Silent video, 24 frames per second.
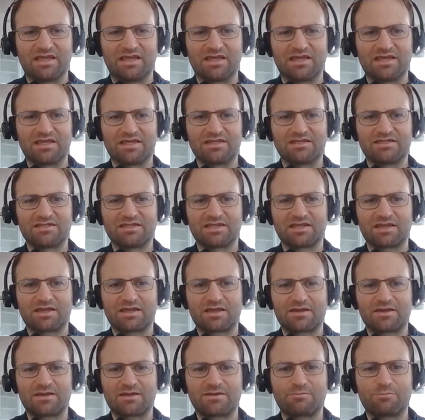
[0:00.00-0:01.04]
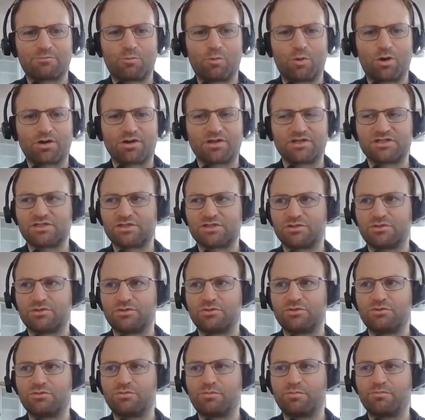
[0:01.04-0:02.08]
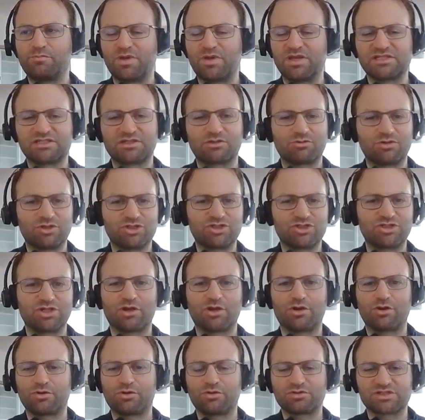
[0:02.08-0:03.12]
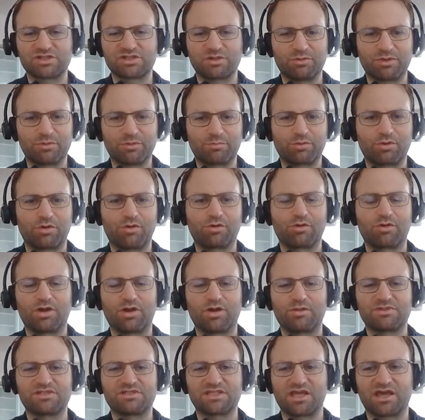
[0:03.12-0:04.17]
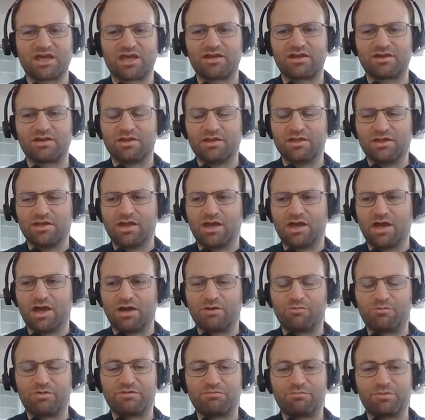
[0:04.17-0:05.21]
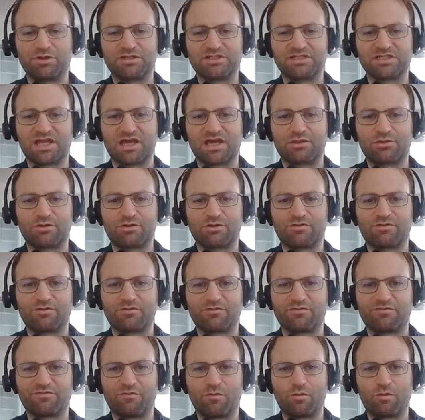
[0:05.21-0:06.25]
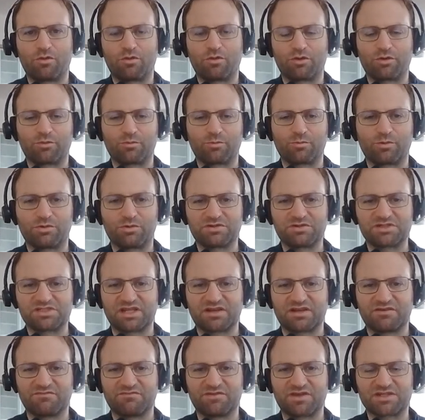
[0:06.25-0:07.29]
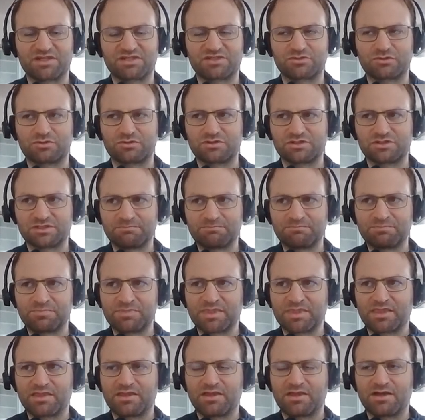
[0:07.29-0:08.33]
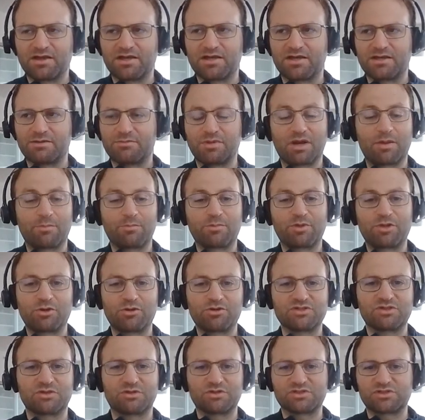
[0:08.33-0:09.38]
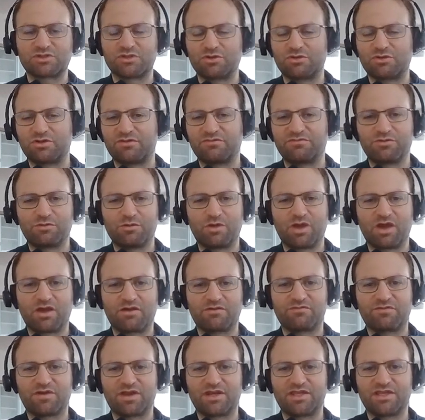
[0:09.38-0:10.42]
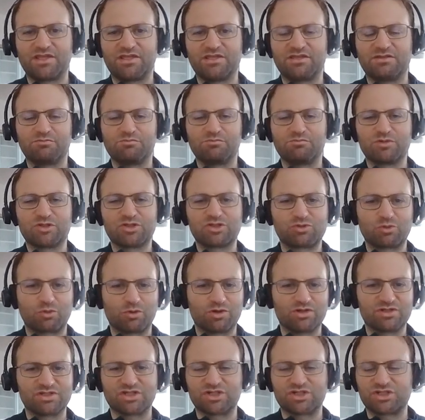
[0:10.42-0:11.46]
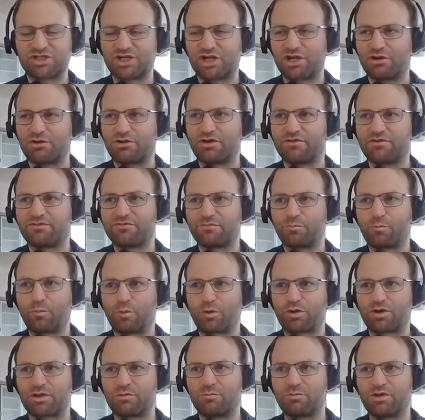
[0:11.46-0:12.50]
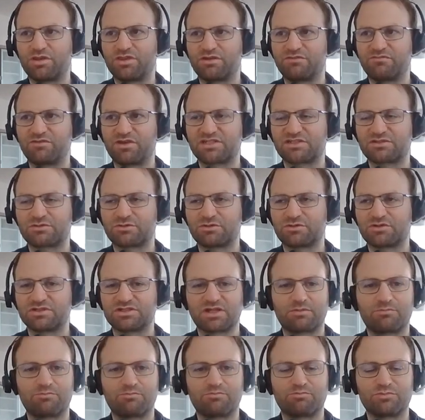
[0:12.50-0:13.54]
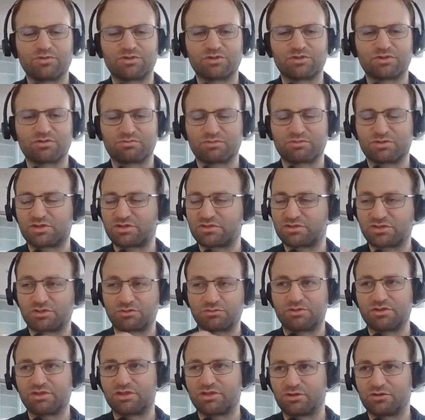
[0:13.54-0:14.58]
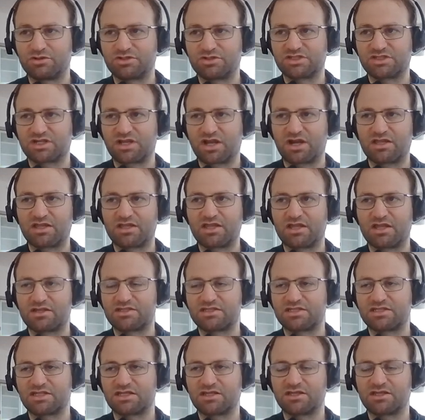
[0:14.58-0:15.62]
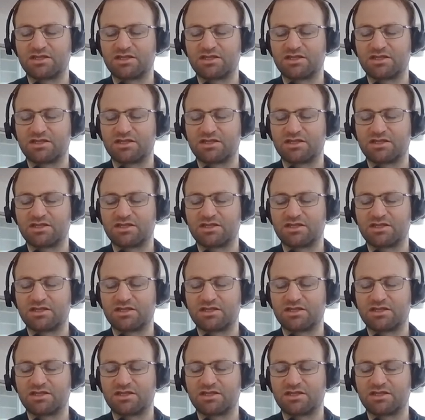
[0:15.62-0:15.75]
and wanted to basically share some of the programs that we put together for real estate investors. And I'm curious also if you have any stories to share of working with investors. I'm certainly curious to kind of get